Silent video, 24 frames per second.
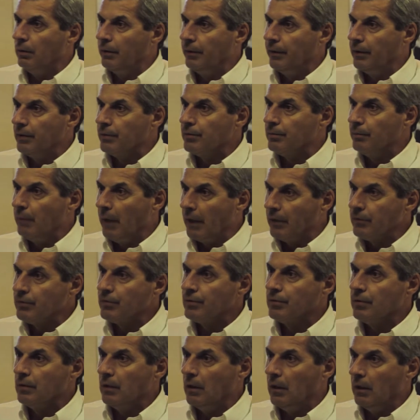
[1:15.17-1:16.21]
in this
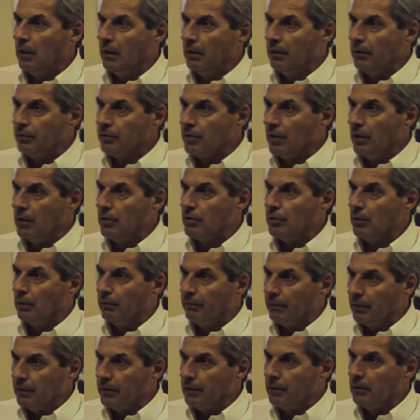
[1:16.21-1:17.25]
mass
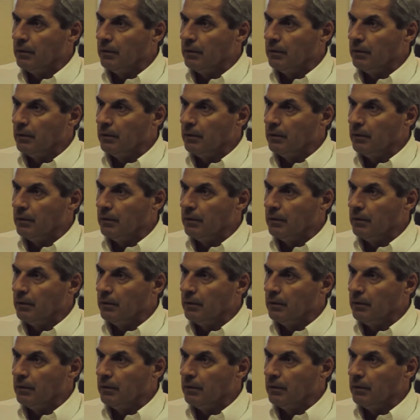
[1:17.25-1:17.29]
changeover.